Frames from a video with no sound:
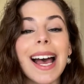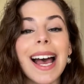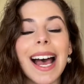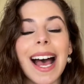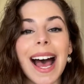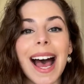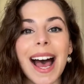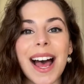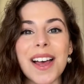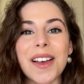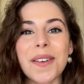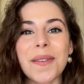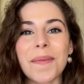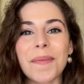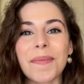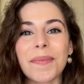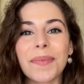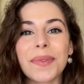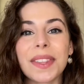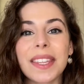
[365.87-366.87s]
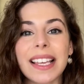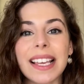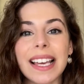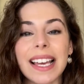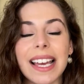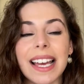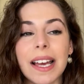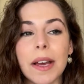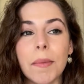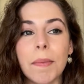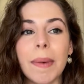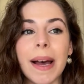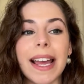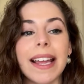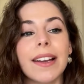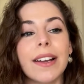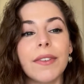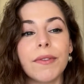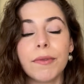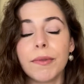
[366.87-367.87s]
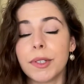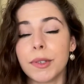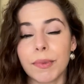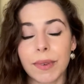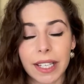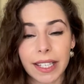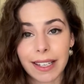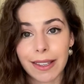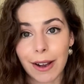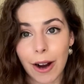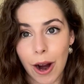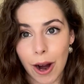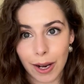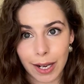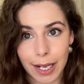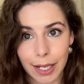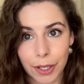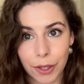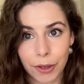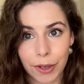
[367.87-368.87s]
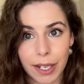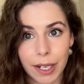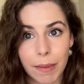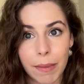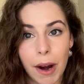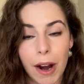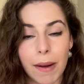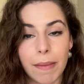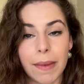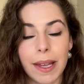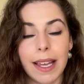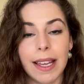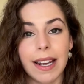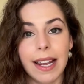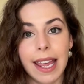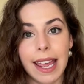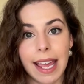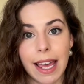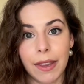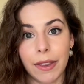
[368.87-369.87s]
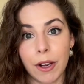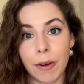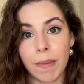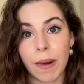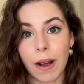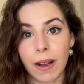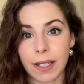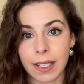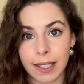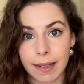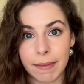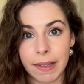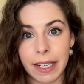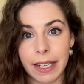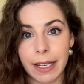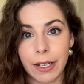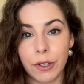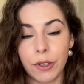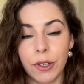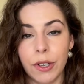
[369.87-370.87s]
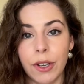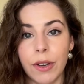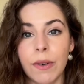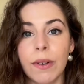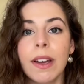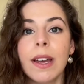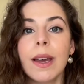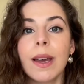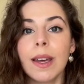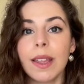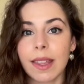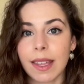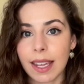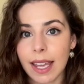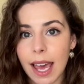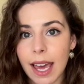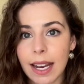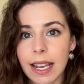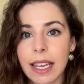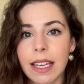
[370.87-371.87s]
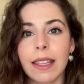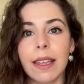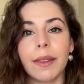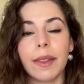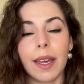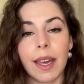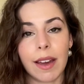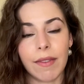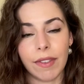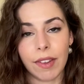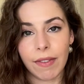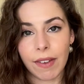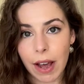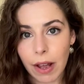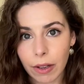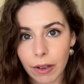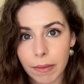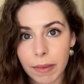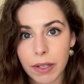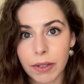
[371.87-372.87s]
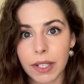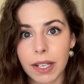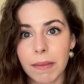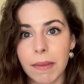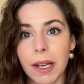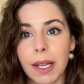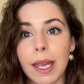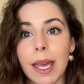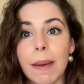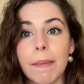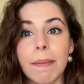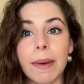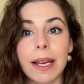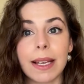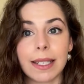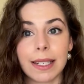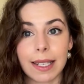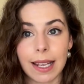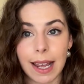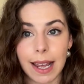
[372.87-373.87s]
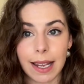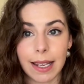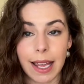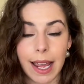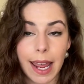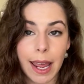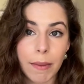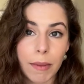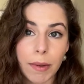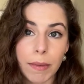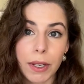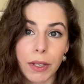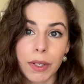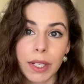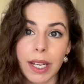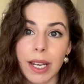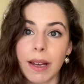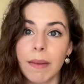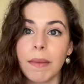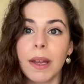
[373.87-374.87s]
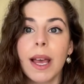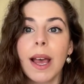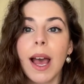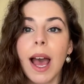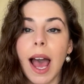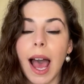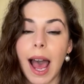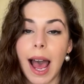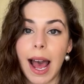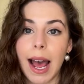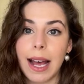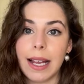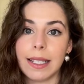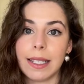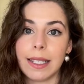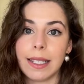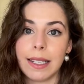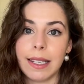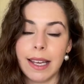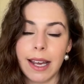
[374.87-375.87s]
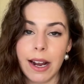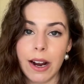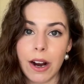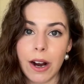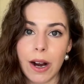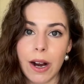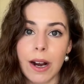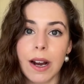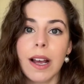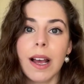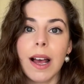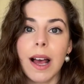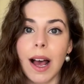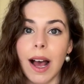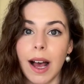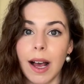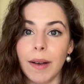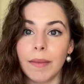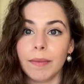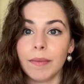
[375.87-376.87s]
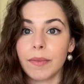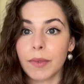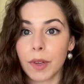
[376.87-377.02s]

um, but it was really their art history department and their proximity to the Getty, that they have the Fowler Museum on campus and the Hammer Museum as their um,